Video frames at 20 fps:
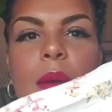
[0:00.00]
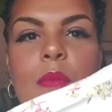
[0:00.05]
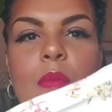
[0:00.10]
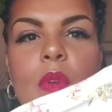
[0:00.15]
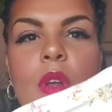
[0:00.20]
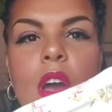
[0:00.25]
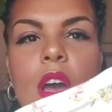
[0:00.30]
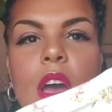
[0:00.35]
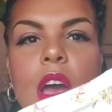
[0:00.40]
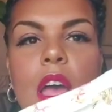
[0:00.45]

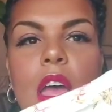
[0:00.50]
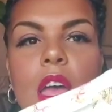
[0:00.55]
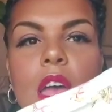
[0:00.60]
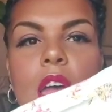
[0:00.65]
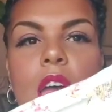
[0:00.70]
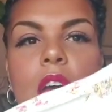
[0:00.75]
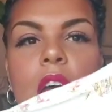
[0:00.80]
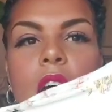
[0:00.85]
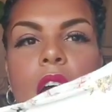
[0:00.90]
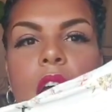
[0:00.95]
camera.
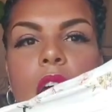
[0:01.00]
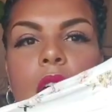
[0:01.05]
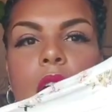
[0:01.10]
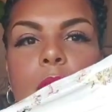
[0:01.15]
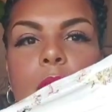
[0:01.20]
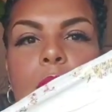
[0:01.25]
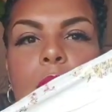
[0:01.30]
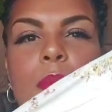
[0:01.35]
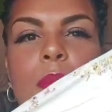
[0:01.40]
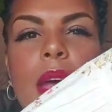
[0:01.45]

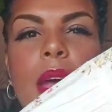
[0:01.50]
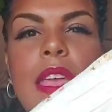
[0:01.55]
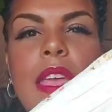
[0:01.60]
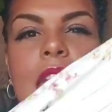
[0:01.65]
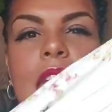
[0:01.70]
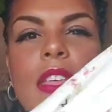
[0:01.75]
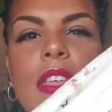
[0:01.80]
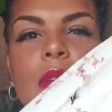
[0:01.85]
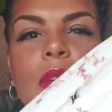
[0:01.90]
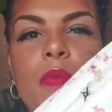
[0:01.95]

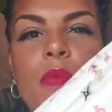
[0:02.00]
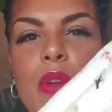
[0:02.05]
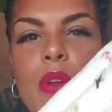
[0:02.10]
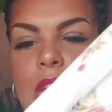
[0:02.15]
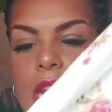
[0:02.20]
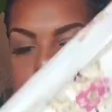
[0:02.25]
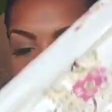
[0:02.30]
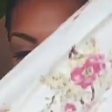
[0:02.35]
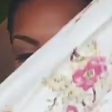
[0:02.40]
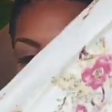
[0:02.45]
But, yeah, the
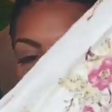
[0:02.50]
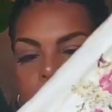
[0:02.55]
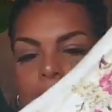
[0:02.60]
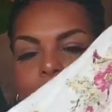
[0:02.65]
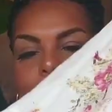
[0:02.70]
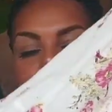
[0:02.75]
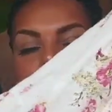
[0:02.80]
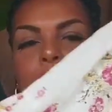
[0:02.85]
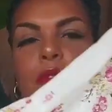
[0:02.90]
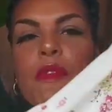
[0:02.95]
print, it's got
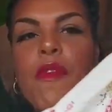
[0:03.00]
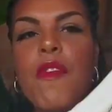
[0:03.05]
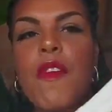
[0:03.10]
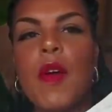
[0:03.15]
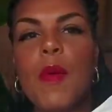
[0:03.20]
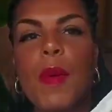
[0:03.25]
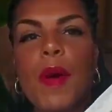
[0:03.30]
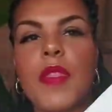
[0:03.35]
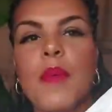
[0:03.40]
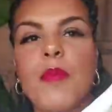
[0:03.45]
a little
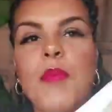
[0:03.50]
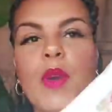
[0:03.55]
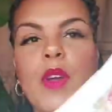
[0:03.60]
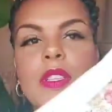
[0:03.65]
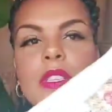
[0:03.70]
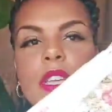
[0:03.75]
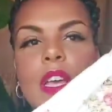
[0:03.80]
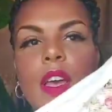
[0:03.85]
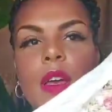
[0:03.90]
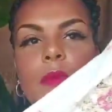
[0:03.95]
frill at the
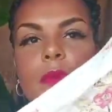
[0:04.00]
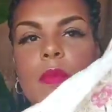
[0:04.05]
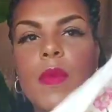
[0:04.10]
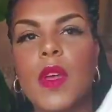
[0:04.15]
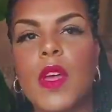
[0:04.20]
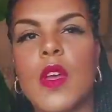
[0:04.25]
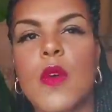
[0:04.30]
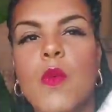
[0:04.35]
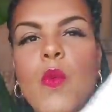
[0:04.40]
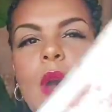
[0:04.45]

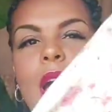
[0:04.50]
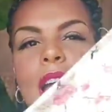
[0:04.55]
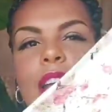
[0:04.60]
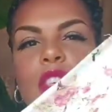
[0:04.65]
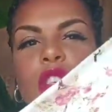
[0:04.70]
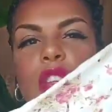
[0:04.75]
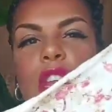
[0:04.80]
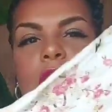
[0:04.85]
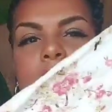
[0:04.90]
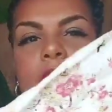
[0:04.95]
bottom. Well,
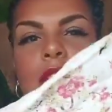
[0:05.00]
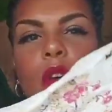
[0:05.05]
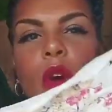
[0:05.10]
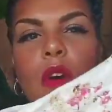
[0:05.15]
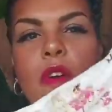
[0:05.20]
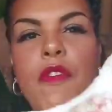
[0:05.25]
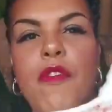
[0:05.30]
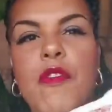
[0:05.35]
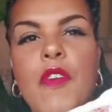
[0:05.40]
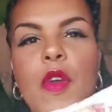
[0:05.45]
actually, it's
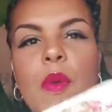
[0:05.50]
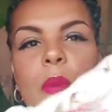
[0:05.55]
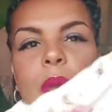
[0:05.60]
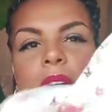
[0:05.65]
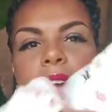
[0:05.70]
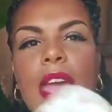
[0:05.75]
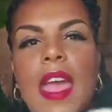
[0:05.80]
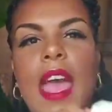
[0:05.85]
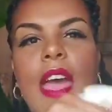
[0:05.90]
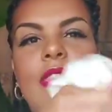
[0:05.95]
got a
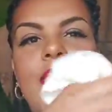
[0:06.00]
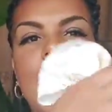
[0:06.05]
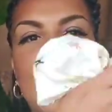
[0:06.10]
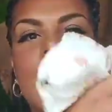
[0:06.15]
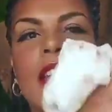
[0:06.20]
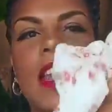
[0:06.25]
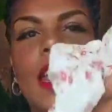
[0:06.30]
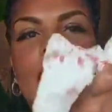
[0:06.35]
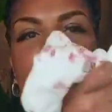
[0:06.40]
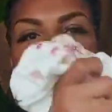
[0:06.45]
frill here. And
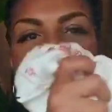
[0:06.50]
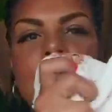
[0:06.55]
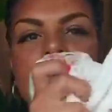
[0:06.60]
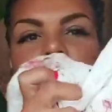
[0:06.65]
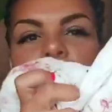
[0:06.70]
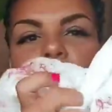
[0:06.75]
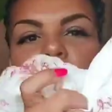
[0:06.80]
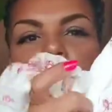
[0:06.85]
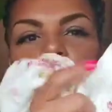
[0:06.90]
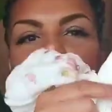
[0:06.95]
then
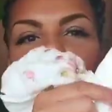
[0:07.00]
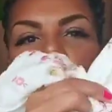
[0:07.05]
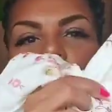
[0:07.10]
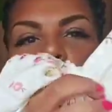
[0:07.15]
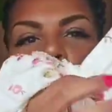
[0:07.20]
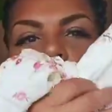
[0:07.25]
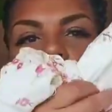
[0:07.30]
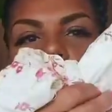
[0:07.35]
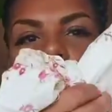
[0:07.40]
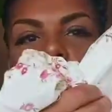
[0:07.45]
it's
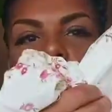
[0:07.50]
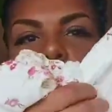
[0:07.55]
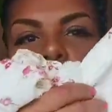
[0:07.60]
sort of got